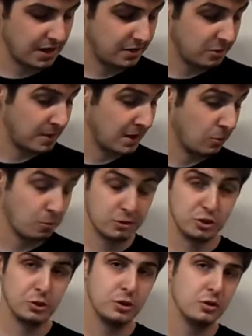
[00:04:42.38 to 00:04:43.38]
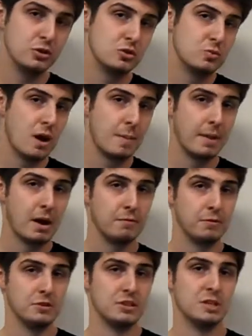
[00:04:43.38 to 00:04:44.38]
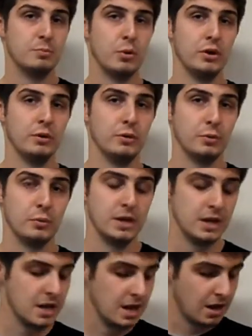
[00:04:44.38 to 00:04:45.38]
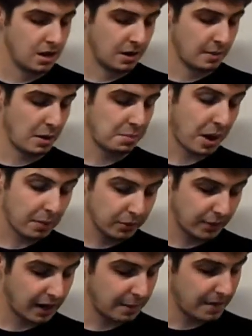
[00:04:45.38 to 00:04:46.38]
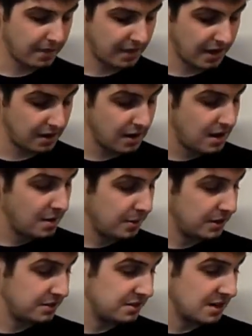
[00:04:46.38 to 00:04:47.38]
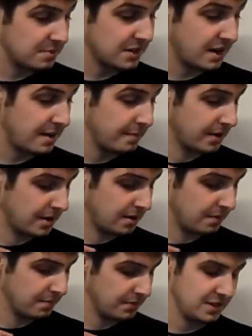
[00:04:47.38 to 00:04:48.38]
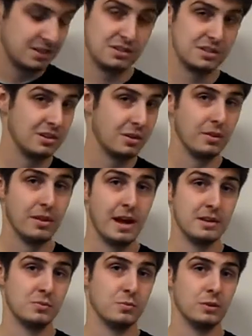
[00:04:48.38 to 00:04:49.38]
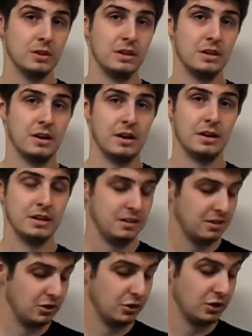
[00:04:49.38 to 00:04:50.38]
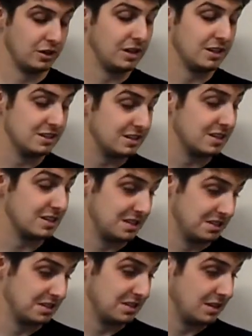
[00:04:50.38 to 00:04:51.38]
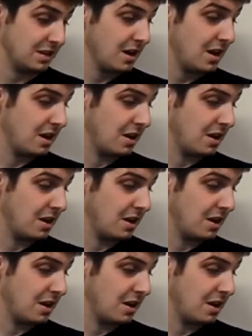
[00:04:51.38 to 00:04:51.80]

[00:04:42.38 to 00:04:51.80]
inner barrel, which you could swap out for a 6.03. I would probably recommend that, but at the same time, it still has really good consistency